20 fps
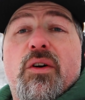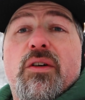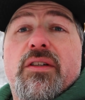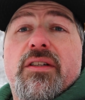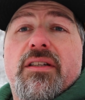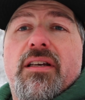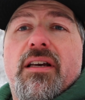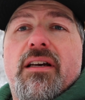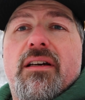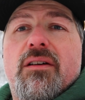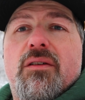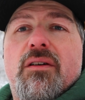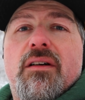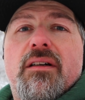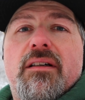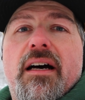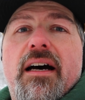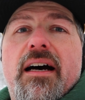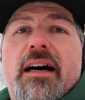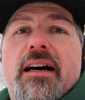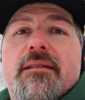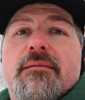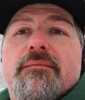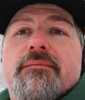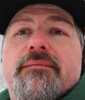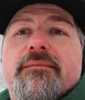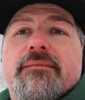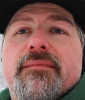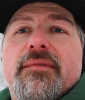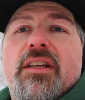course.
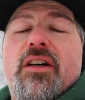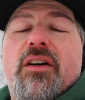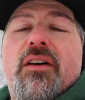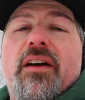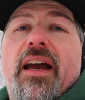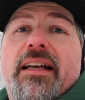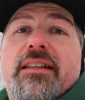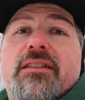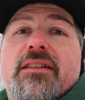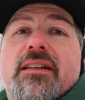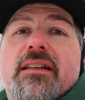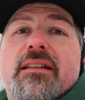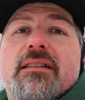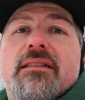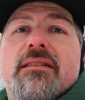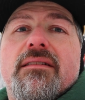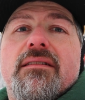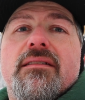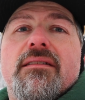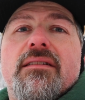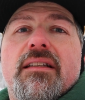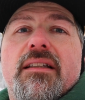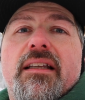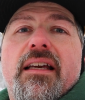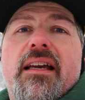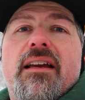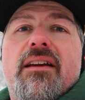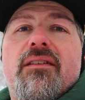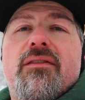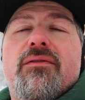Um, you know, had to, to
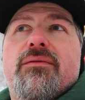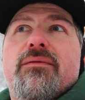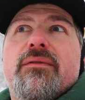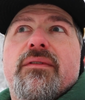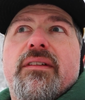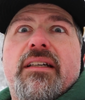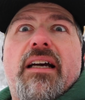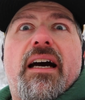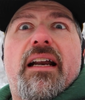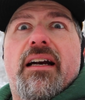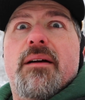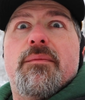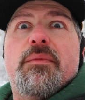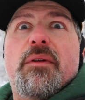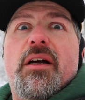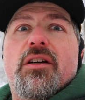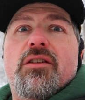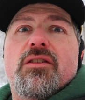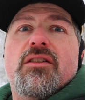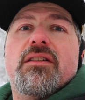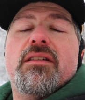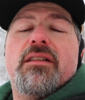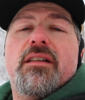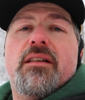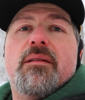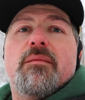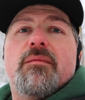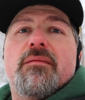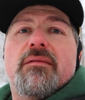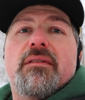leave, got a couple hours of
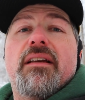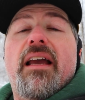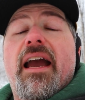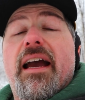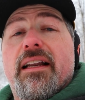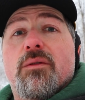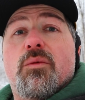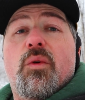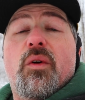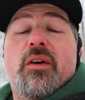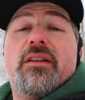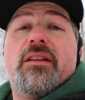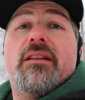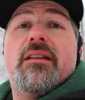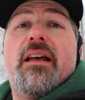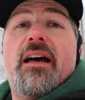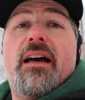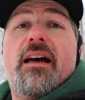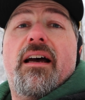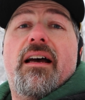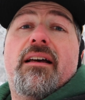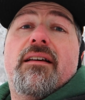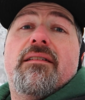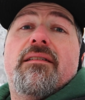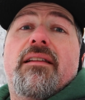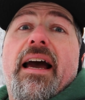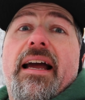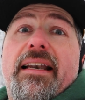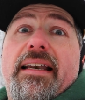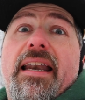sleep, had to work uh,
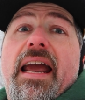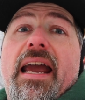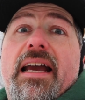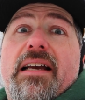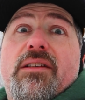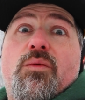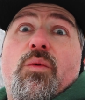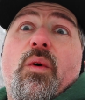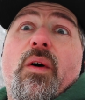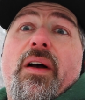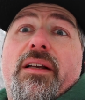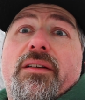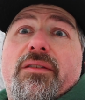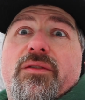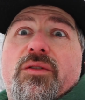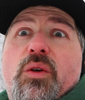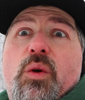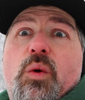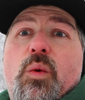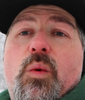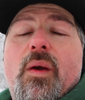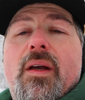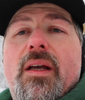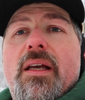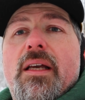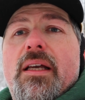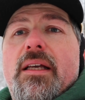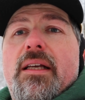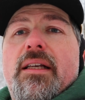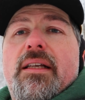that day as well. So
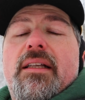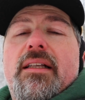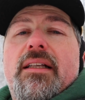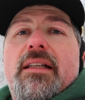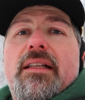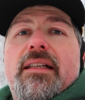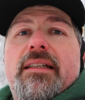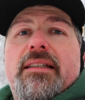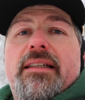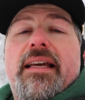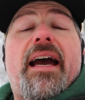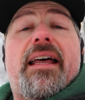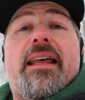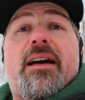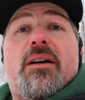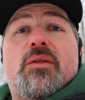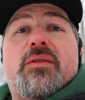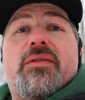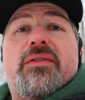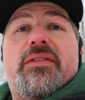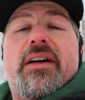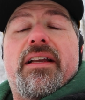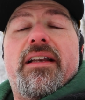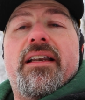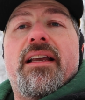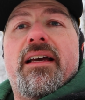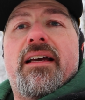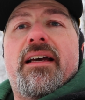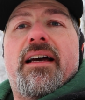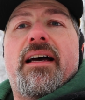yeah, that was
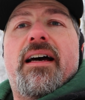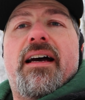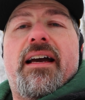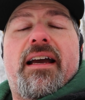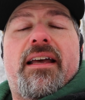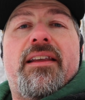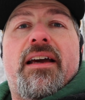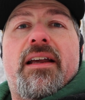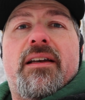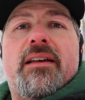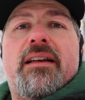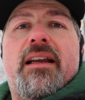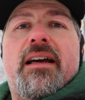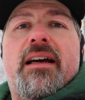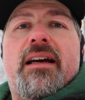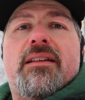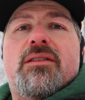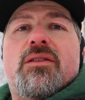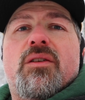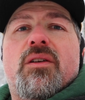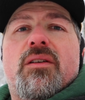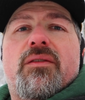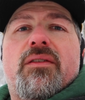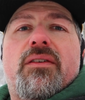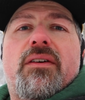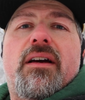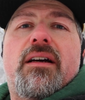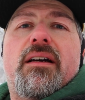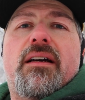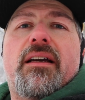fun. Uh, and then uh, sort of
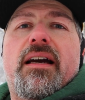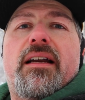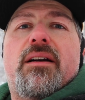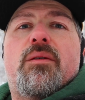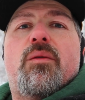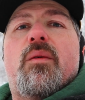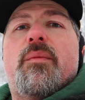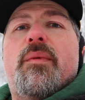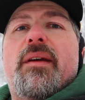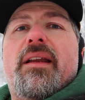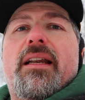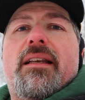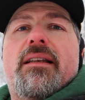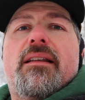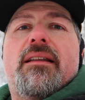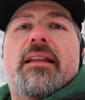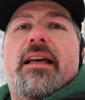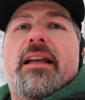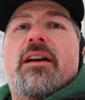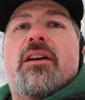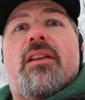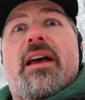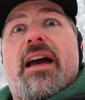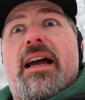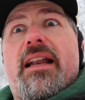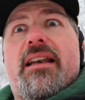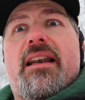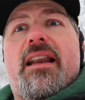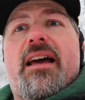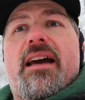kind of repeat it later
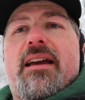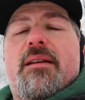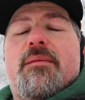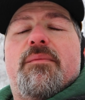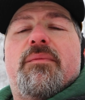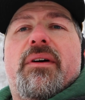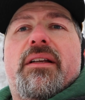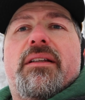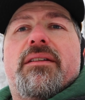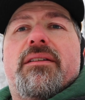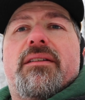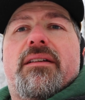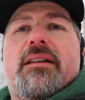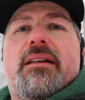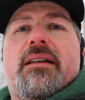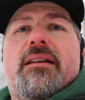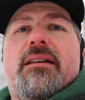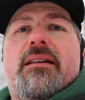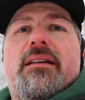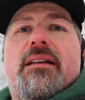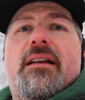that night, but uh,